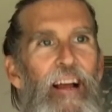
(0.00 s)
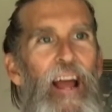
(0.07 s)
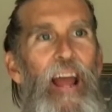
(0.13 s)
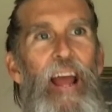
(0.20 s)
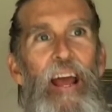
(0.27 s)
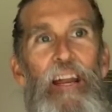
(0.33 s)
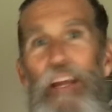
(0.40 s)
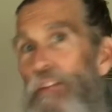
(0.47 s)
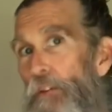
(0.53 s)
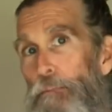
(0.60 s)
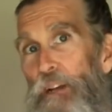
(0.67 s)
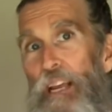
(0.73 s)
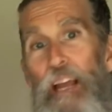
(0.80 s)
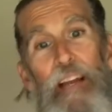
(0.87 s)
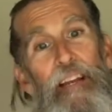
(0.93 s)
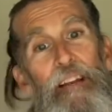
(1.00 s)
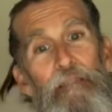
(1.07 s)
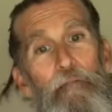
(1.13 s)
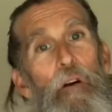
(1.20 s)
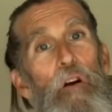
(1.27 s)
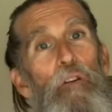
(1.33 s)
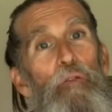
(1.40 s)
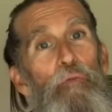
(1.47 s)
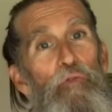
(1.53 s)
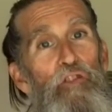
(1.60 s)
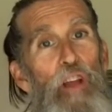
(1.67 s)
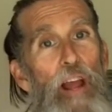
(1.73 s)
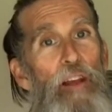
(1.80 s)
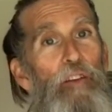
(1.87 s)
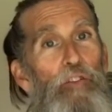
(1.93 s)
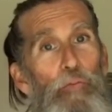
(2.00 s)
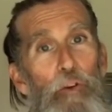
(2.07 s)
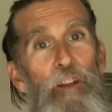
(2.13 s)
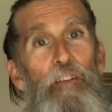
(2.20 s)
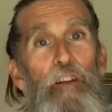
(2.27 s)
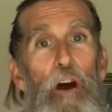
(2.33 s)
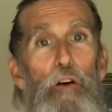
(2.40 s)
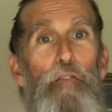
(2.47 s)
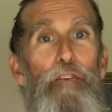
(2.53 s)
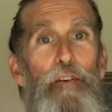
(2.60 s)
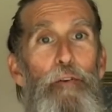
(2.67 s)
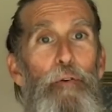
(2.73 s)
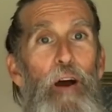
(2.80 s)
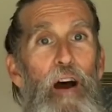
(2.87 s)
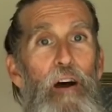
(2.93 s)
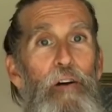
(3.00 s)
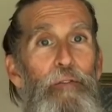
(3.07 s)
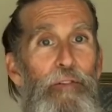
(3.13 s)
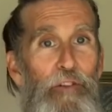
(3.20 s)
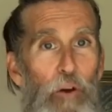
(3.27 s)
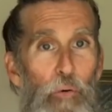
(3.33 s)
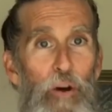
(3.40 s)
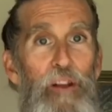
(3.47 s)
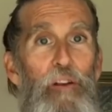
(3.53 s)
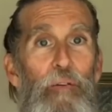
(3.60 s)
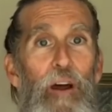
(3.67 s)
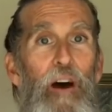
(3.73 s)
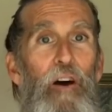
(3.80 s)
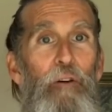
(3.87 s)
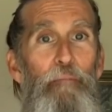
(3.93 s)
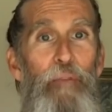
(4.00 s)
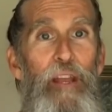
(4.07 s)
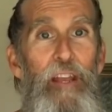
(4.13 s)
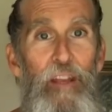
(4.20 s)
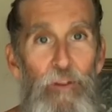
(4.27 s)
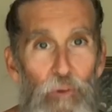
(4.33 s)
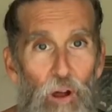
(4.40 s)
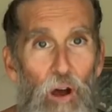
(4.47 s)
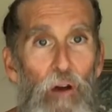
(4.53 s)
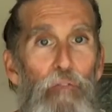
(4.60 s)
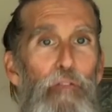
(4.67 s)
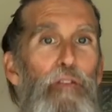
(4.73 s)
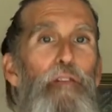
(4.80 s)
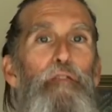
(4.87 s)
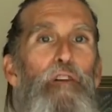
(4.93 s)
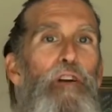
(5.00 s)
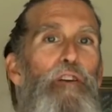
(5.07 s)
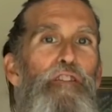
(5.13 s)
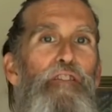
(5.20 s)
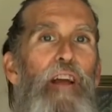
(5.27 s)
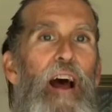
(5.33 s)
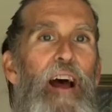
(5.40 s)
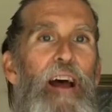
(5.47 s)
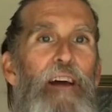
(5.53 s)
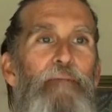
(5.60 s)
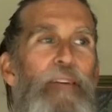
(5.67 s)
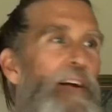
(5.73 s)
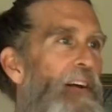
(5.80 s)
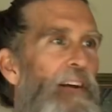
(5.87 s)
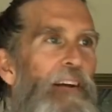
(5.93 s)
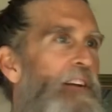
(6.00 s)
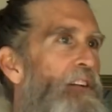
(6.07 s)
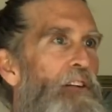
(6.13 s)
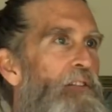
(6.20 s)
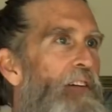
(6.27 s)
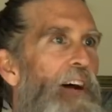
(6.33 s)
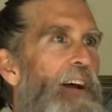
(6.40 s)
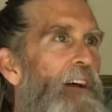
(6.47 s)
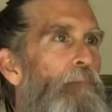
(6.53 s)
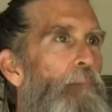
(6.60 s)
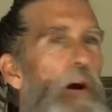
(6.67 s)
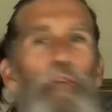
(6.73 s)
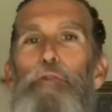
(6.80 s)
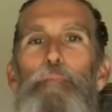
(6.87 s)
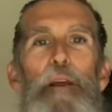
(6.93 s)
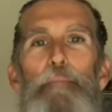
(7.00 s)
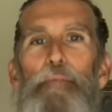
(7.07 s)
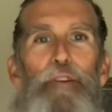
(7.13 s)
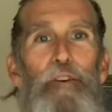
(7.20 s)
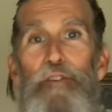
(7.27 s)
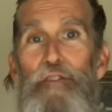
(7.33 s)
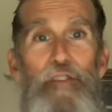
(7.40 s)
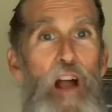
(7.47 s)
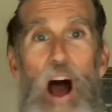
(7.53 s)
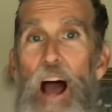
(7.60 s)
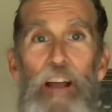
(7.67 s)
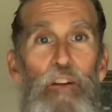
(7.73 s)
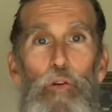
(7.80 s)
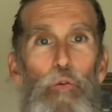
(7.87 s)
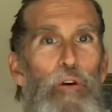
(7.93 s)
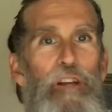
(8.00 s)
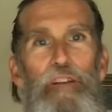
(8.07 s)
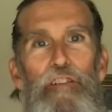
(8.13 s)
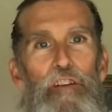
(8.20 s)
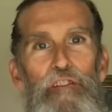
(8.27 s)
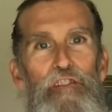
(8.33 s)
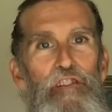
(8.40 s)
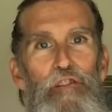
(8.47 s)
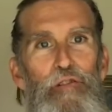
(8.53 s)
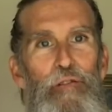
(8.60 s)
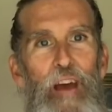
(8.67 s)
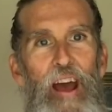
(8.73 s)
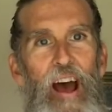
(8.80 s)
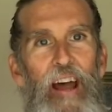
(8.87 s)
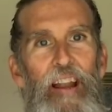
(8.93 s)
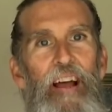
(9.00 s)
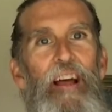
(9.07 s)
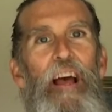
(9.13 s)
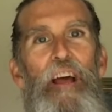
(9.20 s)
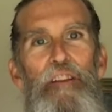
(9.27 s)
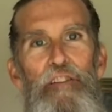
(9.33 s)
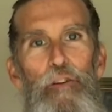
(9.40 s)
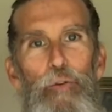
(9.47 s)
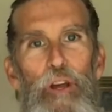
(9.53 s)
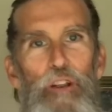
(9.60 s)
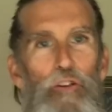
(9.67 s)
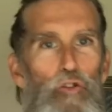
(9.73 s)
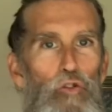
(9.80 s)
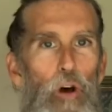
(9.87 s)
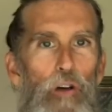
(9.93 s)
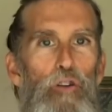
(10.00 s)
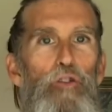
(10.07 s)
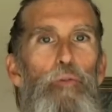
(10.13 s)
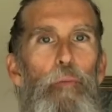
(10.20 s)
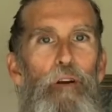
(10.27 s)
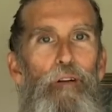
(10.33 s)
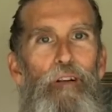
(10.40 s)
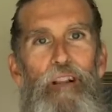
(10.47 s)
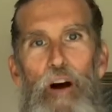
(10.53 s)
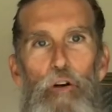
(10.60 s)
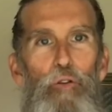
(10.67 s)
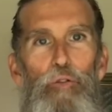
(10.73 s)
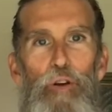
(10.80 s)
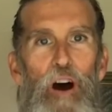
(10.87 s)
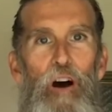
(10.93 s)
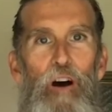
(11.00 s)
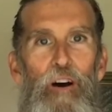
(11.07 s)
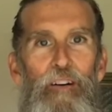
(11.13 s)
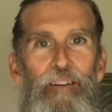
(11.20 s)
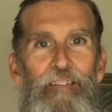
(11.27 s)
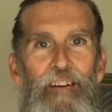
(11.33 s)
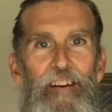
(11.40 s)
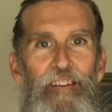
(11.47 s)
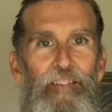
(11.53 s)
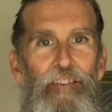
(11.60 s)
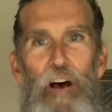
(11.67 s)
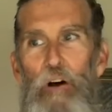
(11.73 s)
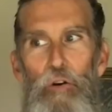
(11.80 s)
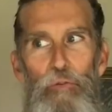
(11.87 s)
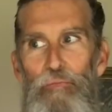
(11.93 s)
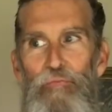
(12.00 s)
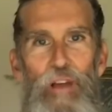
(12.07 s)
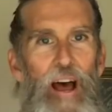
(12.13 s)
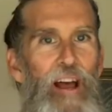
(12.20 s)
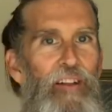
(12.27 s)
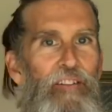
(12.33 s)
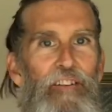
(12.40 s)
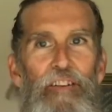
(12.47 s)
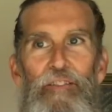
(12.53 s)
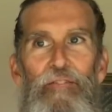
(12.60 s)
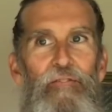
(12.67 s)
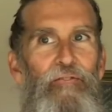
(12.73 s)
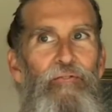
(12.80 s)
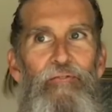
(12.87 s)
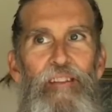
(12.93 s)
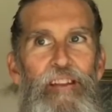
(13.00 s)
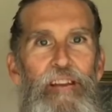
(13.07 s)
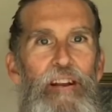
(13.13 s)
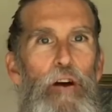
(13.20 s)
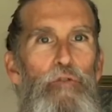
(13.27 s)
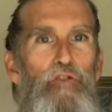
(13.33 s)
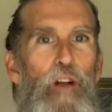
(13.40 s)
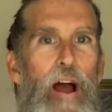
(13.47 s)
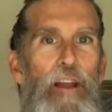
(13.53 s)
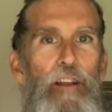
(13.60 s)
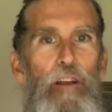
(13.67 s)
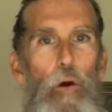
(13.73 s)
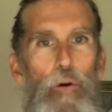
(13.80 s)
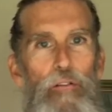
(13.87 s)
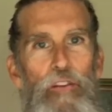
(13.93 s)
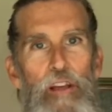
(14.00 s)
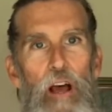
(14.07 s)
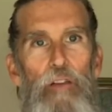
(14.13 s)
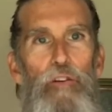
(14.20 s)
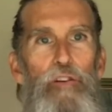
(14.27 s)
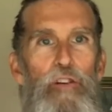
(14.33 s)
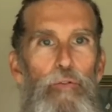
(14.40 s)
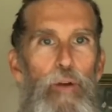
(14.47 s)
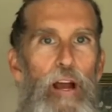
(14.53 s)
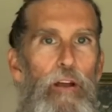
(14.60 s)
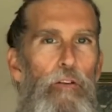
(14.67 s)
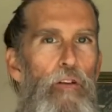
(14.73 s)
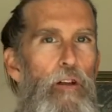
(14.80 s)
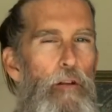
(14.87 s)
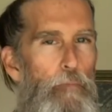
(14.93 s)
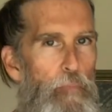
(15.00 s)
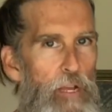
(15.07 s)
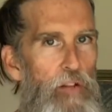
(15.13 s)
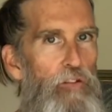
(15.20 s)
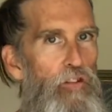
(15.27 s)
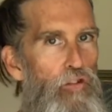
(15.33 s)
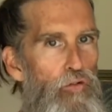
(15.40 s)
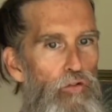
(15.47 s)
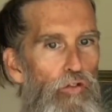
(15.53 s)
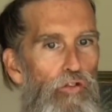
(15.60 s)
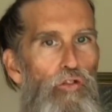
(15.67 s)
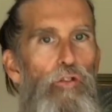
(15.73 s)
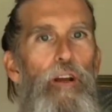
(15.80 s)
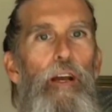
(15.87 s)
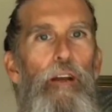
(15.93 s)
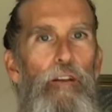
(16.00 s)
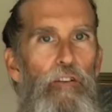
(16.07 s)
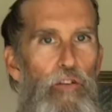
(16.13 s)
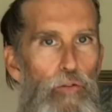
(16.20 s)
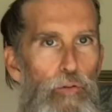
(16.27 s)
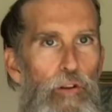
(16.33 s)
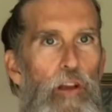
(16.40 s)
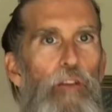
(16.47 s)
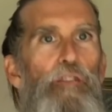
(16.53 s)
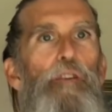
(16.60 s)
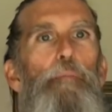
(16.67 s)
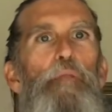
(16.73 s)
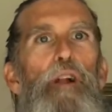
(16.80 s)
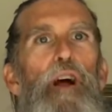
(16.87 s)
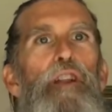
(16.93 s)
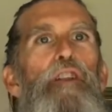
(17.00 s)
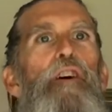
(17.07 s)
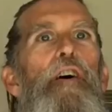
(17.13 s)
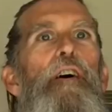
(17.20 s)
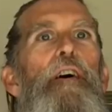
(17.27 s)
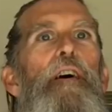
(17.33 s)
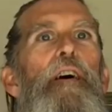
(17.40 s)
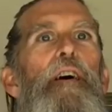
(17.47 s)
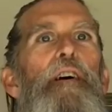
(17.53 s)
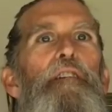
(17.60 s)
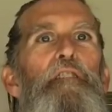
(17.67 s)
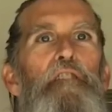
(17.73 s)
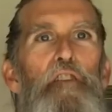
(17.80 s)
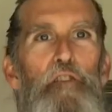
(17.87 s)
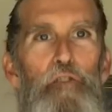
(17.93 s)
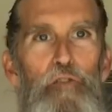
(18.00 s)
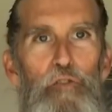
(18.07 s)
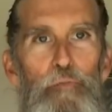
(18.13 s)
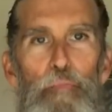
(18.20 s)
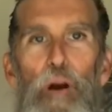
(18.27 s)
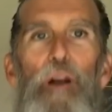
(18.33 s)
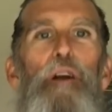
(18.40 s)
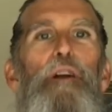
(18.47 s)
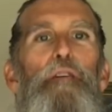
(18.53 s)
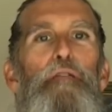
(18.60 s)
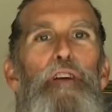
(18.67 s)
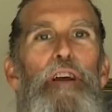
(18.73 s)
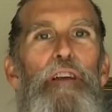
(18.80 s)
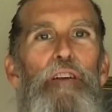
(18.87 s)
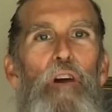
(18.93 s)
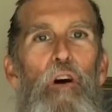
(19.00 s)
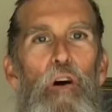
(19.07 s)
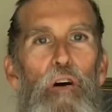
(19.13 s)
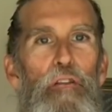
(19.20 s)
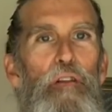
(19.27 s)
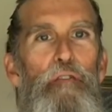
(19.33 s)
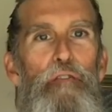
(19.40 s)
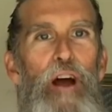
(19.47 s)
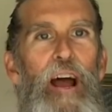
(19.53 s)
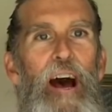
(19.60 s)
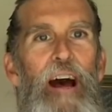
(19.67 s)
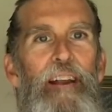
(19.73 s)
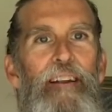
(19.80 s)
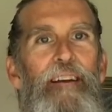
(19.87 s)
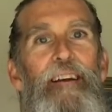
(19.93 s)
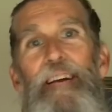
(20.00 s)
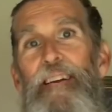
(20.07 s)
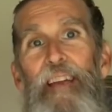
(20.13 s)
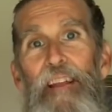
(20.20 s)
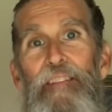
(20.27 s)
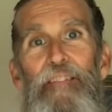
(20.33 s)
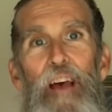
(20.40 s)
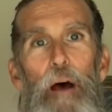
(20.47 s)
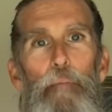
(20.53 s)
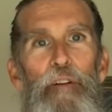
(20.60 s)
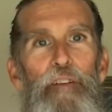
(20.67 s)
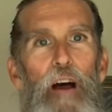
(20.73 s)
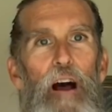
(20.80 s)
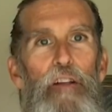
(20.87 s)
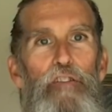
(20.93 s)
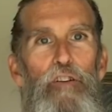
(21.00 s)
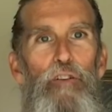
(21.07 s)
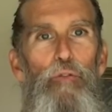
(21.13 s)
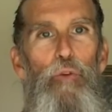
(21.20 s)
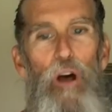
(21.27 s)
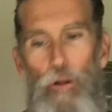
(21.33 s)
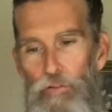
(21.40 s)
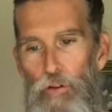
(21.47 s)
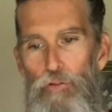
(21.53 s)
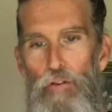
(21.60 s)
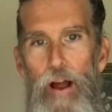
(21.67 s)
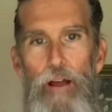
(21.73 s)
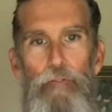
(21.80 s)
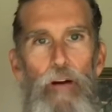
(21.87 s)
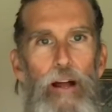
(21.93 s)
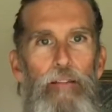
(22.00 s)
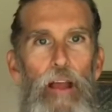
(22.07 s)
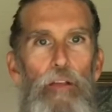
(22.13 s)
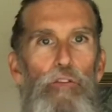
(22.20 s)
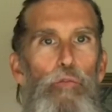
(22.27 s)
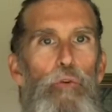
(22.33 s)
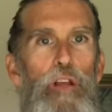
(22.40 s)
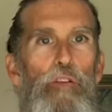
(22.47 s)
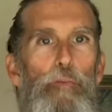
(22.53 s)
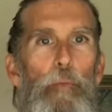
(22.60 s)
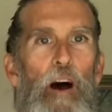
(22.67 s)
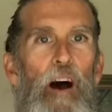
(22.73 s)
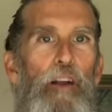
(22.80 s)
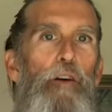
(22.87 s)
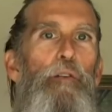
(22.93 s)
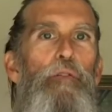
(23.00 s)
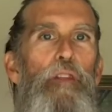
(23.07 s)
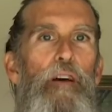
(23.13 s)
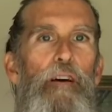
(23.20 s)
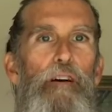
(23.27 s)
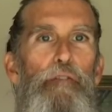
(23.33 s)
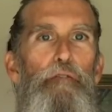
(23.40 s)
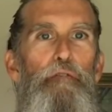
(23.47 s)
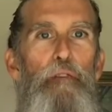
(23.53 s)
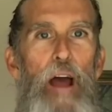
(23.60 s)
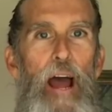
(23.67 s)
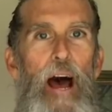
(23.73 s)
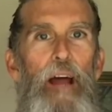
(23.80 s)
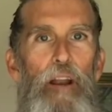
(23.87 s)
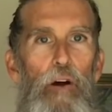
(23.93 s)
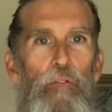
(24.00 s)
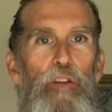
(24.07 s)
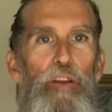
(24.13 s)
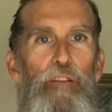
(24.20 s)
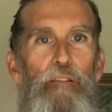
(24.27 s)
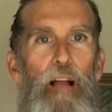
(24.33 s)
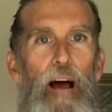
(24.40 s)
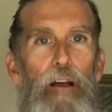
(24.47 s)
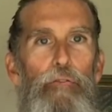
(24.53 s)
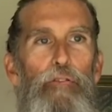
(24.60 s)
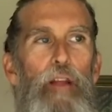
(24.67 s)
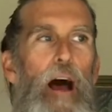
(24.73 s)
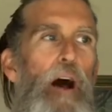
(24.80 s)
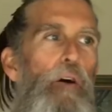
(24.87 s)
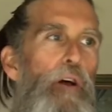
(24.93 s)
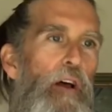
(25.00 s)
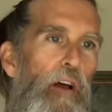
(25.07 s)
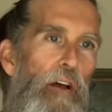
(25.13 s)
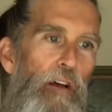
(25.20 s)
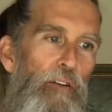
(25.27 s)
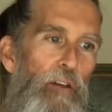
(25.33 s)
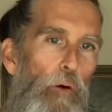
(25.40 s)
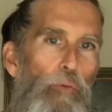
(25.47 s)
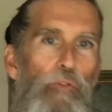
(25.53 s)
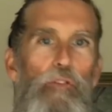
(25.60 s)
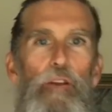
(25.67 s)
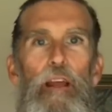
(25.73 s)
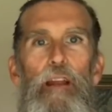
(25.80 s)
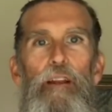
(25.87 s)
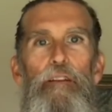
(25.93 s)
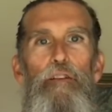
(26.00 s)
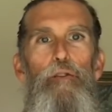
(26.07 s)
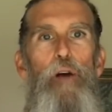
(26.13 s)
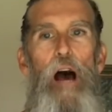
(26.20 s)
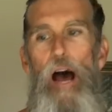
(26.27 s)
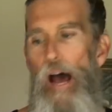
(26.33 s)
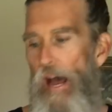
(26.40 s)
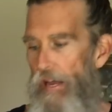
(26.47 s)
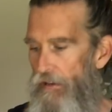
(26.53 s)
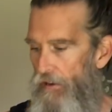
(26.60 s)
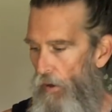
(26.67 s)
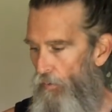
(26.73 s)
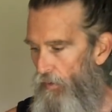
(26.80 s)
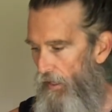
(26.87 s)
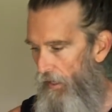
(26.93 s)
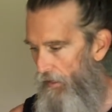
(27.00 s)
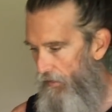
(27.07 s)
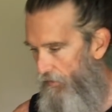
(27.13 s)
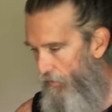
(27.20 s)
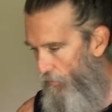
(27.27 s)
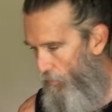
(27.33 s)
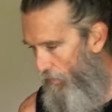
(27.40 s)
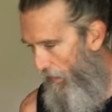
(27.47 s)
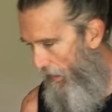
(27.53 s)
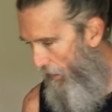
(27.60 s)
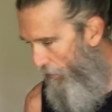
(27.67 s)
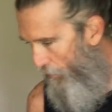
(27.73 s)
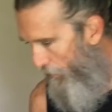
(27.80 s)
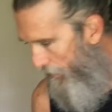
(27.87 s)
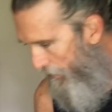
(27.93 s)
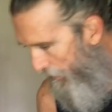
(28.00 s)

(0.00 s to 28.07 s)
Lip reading: And in the beginning, switching over to raw, going to raw, being raw for the first time, most people are not going to do that and do it uber low raw. So that just, you know, trying to go in the other direction and be too strict, too disciplined, too perfect on the fat can sabotage you as well. So try and find that sweet spot on the fat on this lifestyle. Don't get it too high, don't get it too low.